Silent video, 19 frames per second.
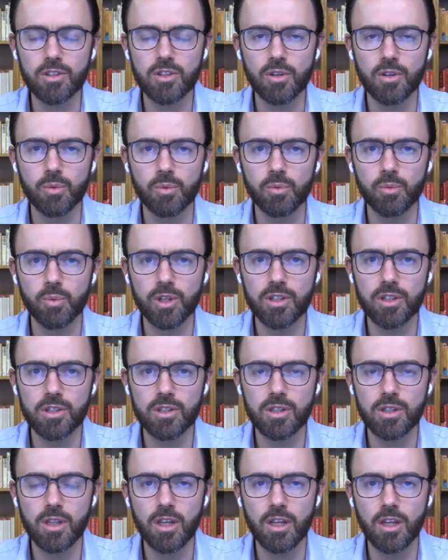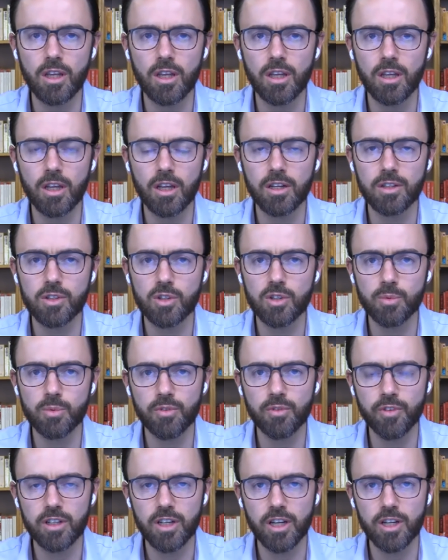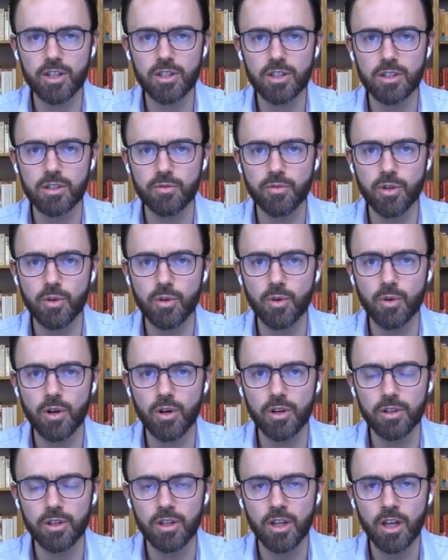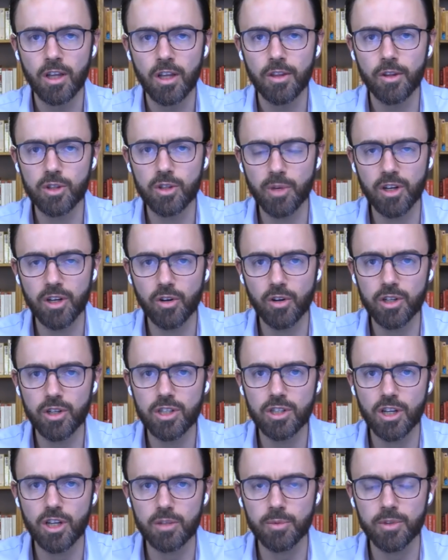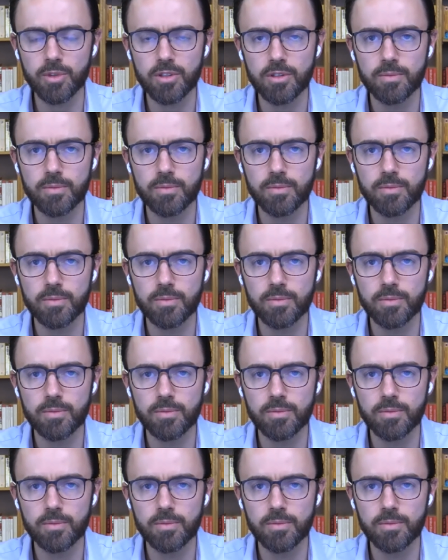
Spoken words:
So what is the Helen Suzman Foundation's view on those minority judgments?